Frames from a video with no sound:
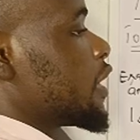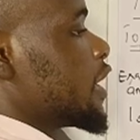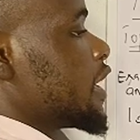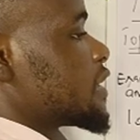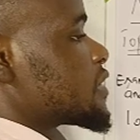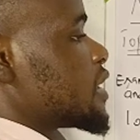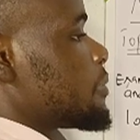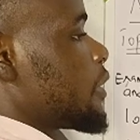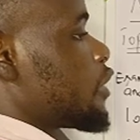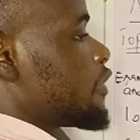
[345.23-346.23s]
a to the
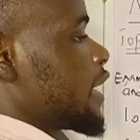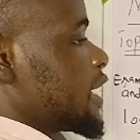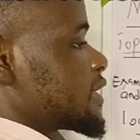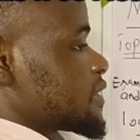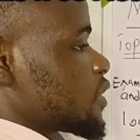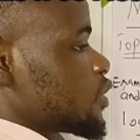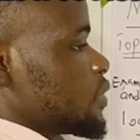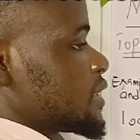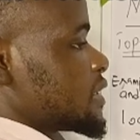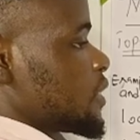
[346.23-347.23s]
power of x is
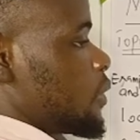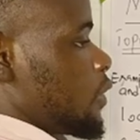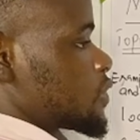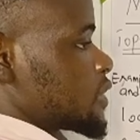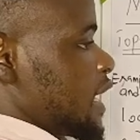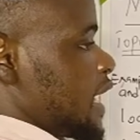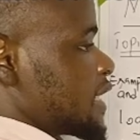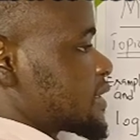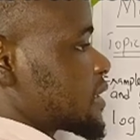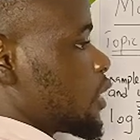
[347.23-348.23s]
always equal to
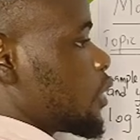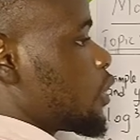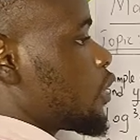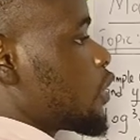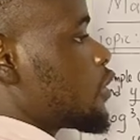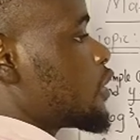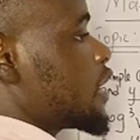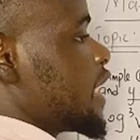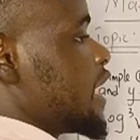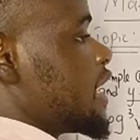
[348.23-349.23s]
x log
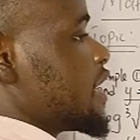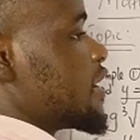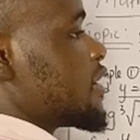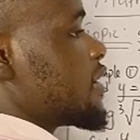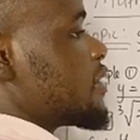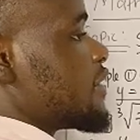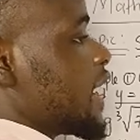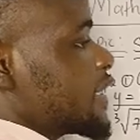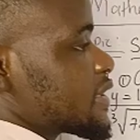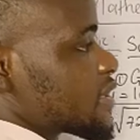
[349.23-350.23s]
a,
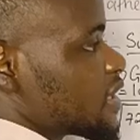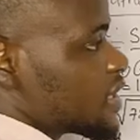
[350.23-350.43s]
right?